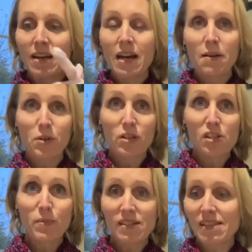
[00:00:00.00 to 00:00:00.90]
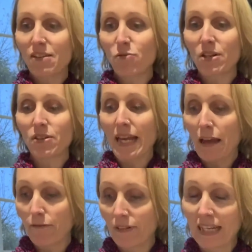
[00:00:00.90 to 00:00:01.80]
I'm going to mix that round
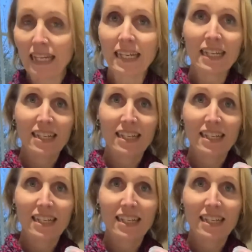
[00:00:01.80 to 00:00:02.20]
carefully.